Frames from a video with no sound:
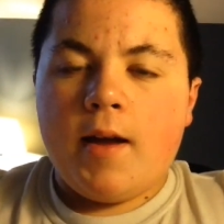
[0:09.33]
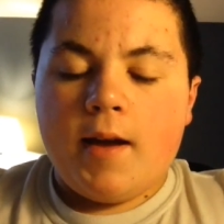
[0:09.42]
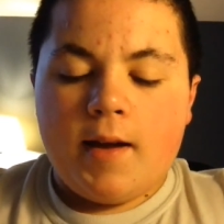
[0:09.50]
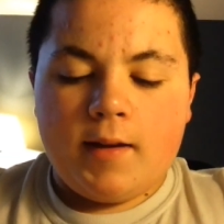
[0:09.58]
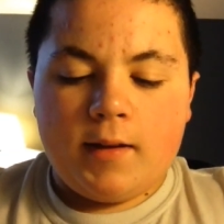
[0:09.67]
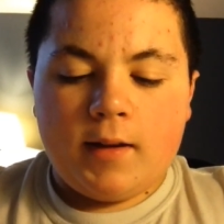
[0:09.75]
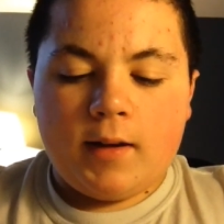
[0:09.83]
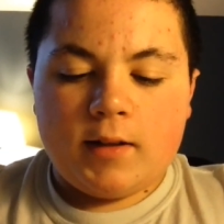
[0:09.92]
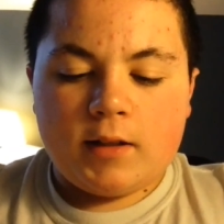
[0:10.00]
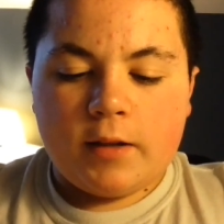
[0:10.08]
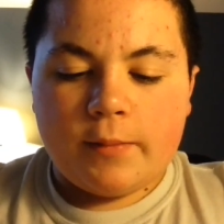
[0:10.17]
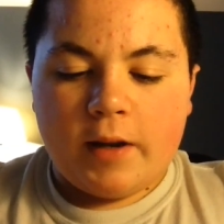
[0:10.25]
Hey
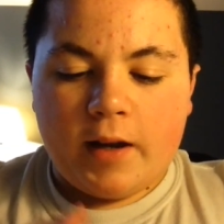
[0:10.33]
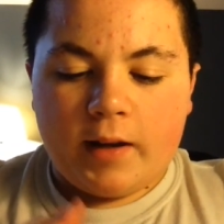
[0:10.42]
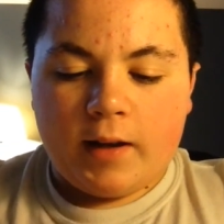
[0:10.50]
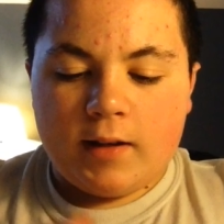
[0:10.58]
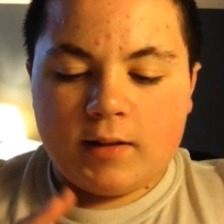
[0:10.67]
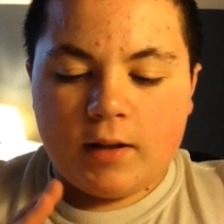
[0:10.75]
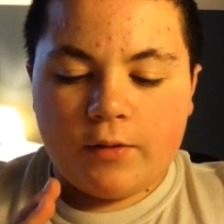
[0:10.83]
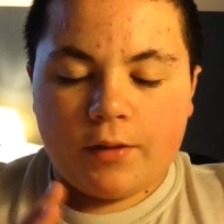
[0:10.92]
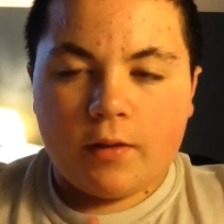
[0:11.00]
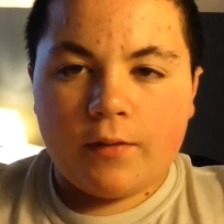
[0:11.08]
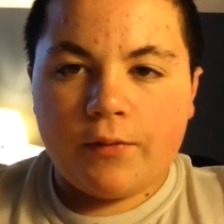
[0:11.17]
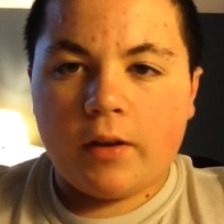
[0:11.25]
guys, I'm back again today with
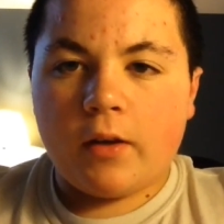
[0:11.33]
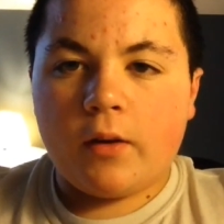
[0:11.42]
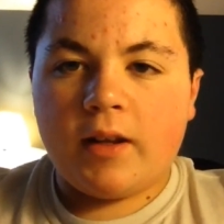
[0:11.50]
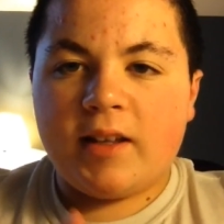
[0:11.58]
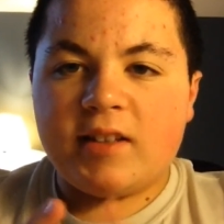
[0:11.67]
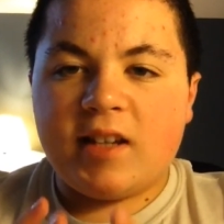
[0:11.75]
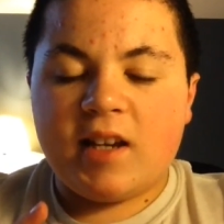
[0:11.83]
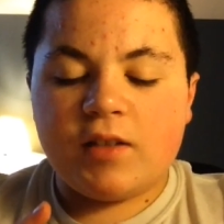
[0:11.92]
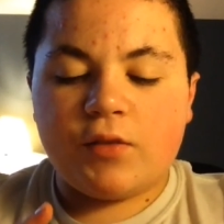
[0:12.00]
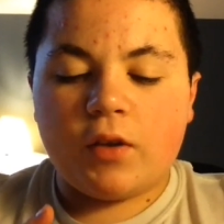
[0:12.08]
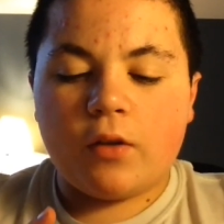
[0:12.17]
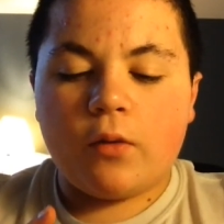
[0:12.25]
another video, and in
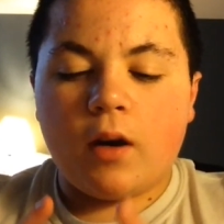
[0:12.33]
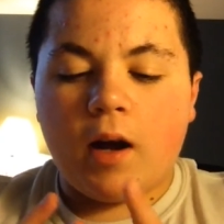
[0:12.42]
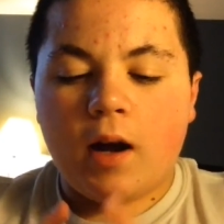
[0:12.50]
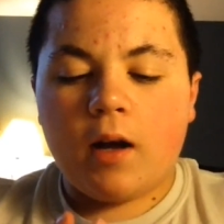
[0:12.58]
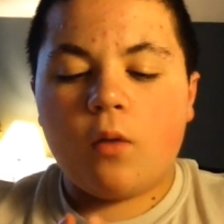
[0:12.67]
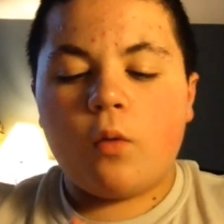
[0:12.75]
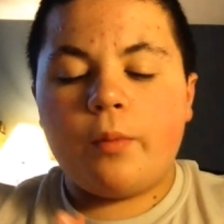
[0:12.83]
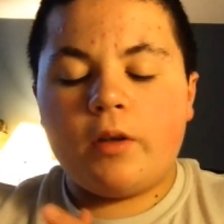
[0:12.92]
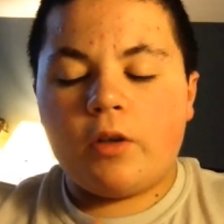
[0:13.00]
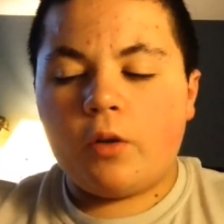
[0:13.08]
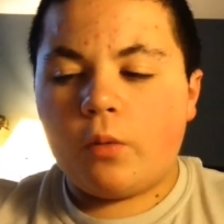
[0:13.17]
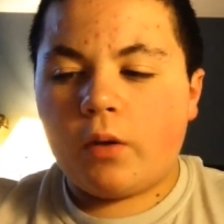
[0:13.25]
today's video, I will be
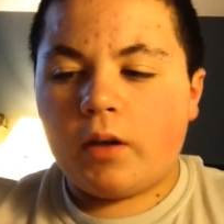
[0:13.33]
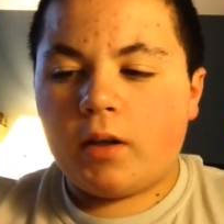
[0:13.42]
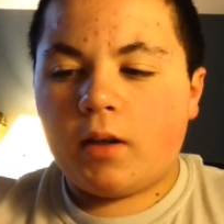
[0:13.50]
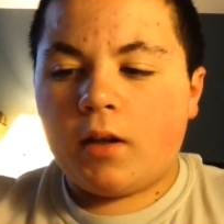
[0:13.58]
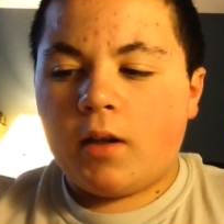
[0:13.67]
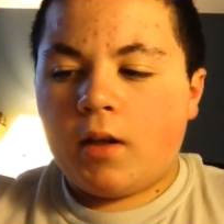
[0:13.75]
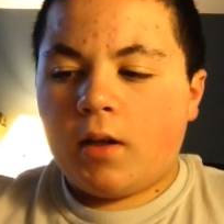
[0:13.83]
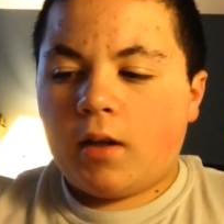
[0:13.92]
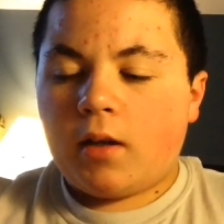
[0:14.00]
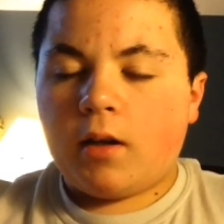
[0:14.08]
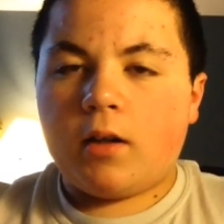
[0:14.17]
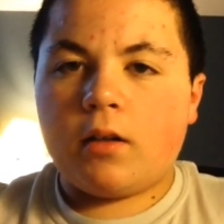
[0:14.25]
doing
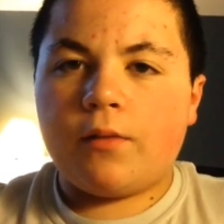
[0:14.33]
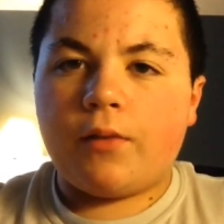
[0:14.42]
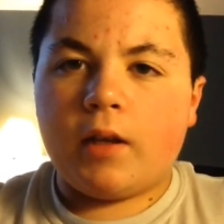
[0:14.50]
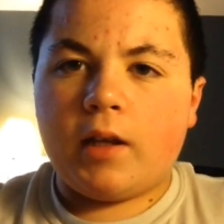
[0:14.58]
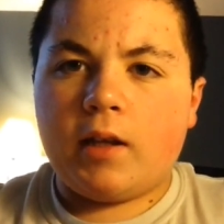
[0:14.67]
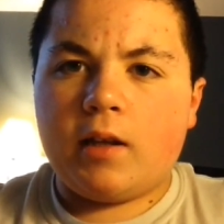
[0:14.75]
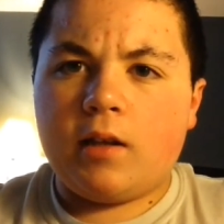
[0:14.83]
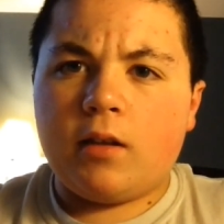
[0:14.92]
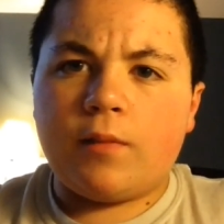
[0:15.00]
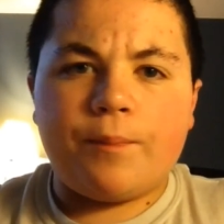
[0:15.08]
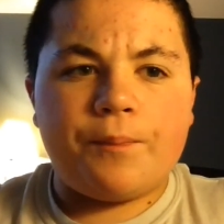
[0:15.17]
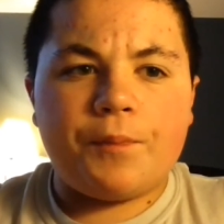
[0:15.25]
kind of
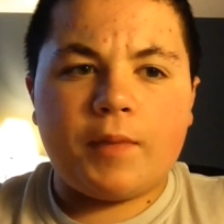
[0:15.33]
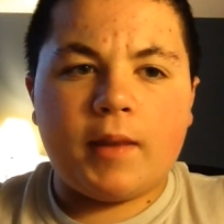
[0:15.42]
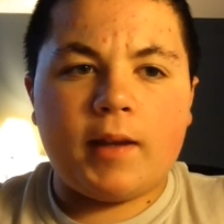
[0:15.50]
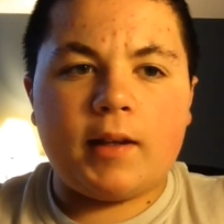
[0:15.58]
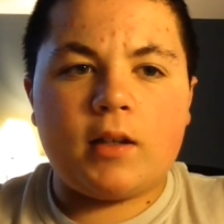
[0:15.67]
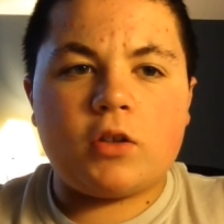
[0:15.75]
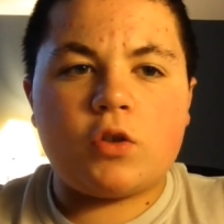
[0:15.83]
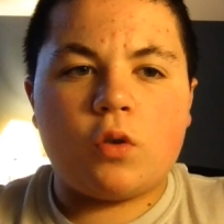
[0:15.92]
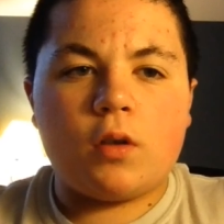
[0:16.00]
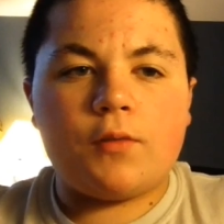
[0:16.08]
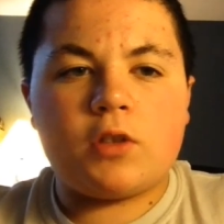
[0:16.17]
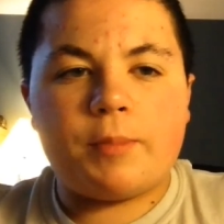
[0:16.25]

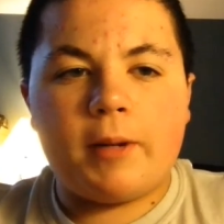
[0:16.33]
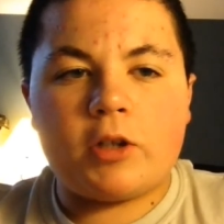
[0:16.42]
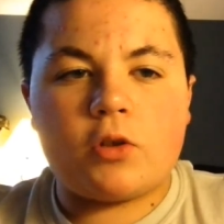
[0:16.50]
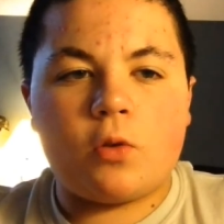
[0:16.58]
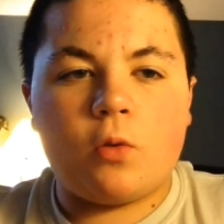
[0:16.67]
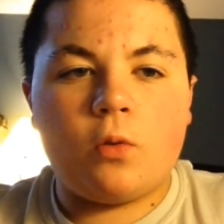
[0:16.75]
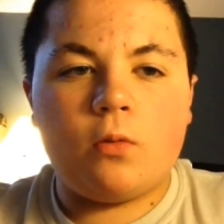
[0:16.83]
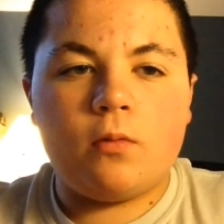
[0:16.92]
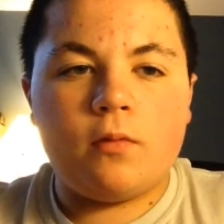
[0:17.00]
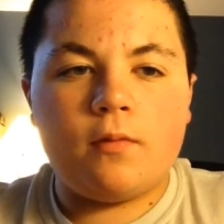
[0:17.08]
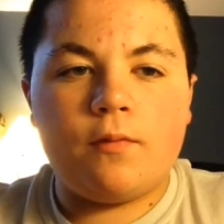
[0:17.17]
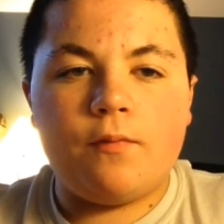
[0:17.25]
sort of special
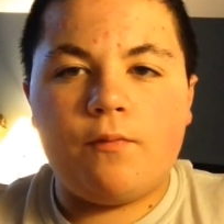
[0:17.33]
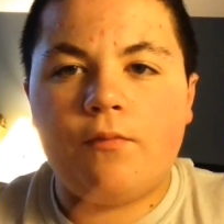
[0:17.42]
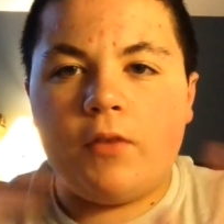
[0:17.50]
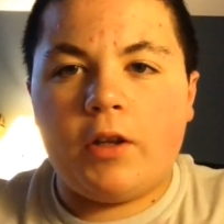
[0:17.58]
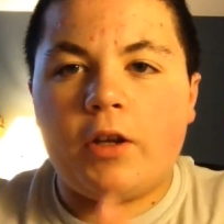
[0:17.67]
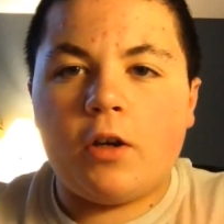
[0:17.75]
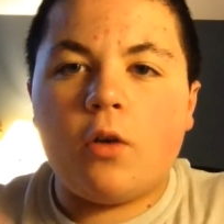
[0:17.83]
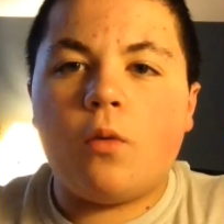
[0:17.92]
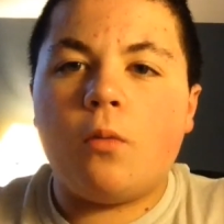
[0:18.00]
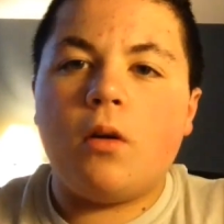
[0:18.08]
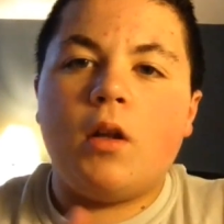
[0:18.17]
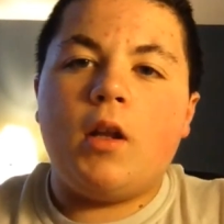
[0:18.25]

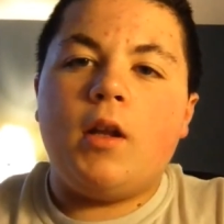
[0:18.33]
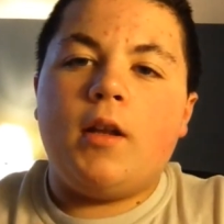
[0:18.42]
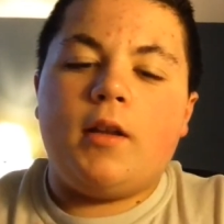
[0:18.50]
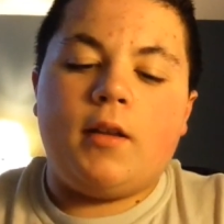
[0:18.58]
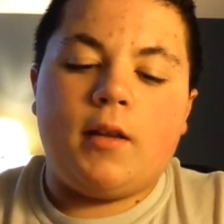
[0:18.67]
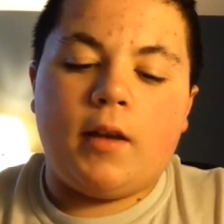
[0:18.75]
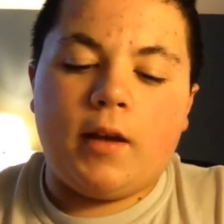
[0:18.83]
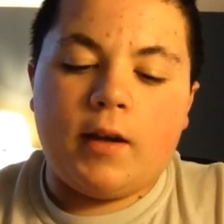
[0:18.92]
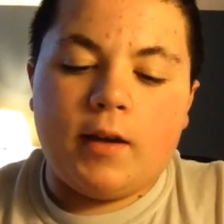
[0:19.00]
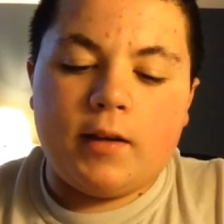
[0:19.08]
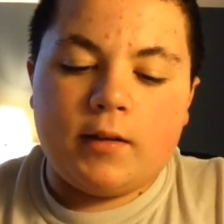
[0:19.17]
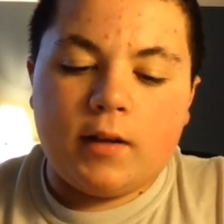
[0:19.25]
video,
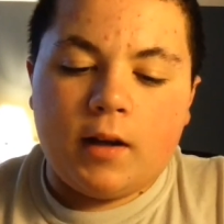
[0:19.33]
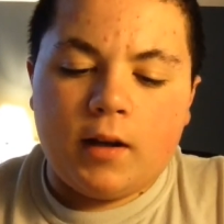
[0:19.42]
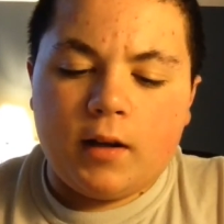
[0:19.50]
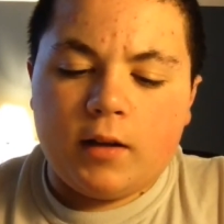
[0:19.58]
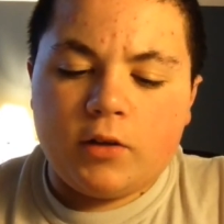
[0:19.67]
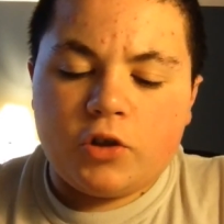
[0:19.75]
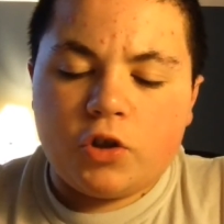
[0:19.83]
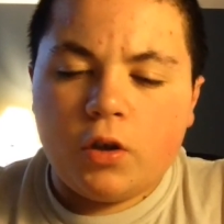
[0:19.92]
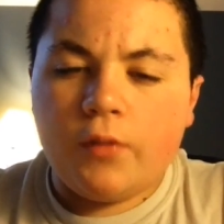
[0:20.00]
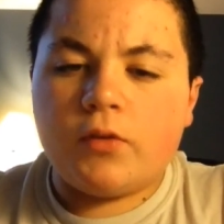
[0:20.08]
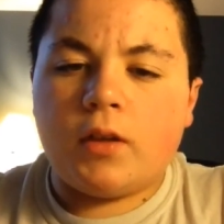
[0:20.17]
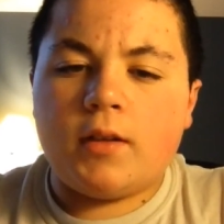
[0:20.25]
and I should
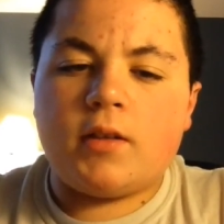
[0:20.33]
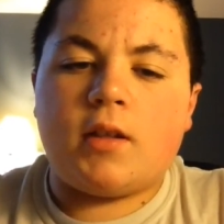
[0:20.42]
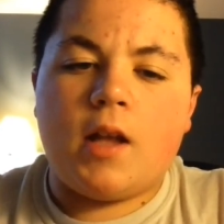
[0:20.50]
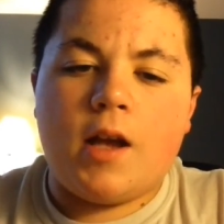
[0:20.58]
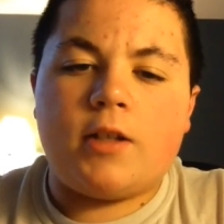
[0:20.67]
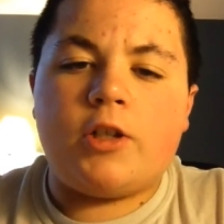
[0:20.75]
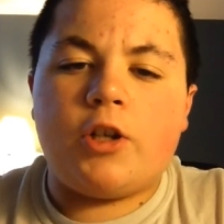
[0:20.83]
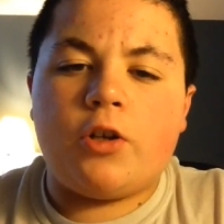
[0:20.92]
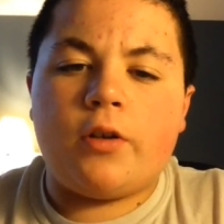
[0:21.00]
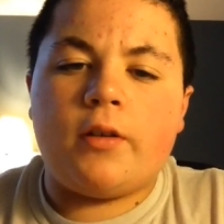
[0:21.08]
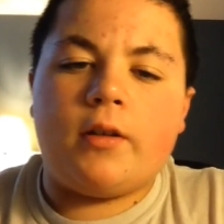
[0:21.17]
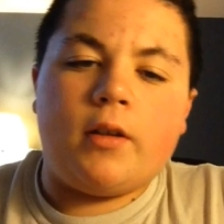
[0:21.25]
have done this last
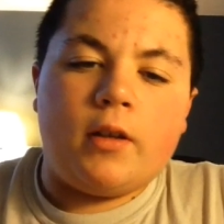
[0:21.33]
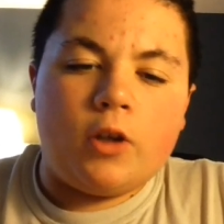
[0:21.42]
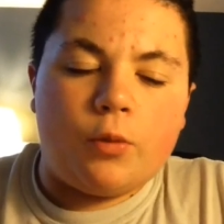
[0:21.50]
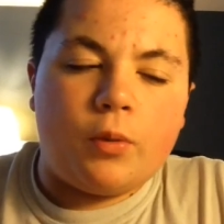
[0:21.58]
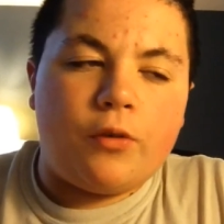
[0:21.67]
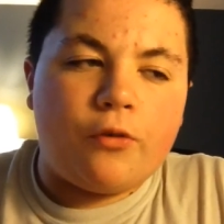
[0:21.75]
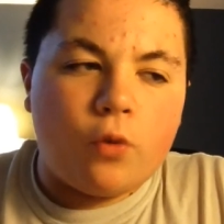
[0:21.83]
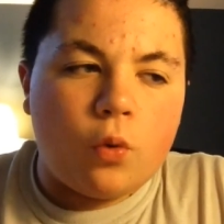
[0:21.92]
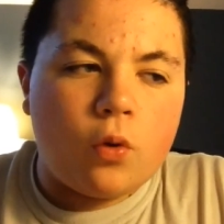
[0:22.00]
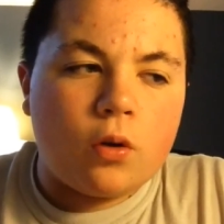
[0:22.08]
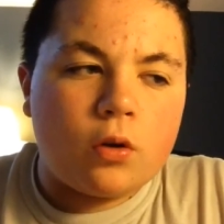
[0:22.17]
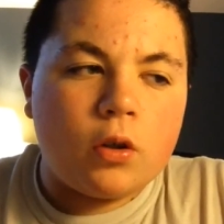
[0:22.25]
year and the year
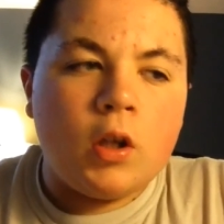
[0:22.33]
before,